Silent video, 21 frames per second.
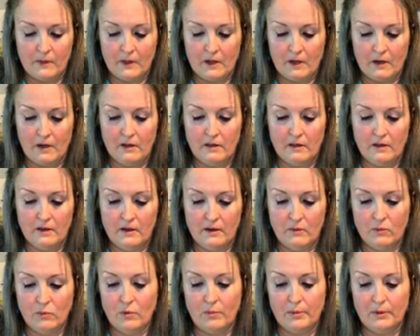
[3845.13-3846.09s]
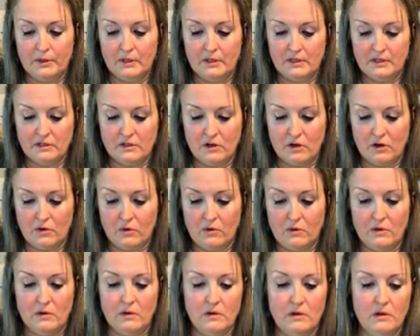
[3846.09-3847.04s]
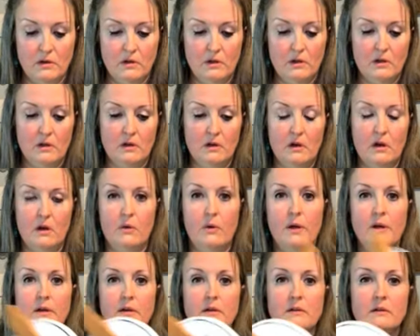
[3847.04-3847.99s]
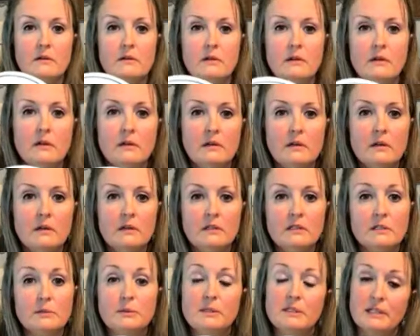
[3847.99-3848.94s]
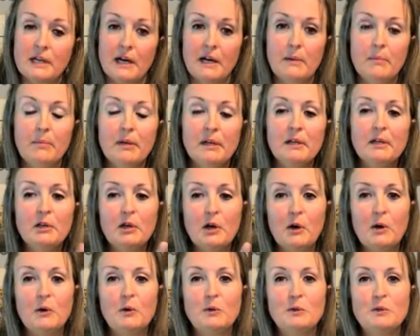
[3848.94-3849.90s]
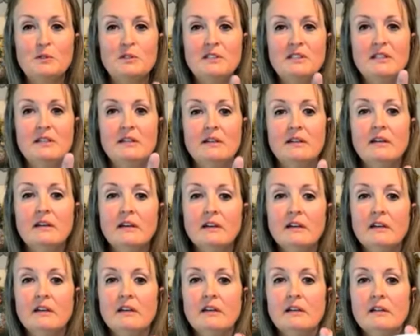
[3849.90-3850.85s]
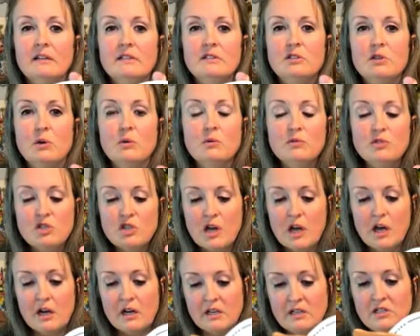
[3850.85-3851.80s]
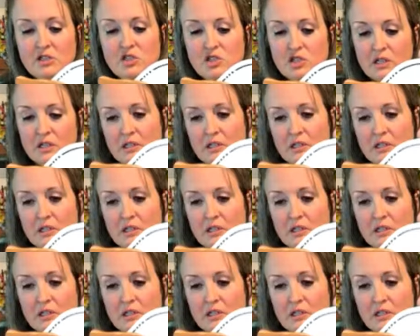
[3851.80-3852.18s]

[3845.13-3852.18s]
And then we'll put the snow. Okay. So he's got a big nose. Don't judge.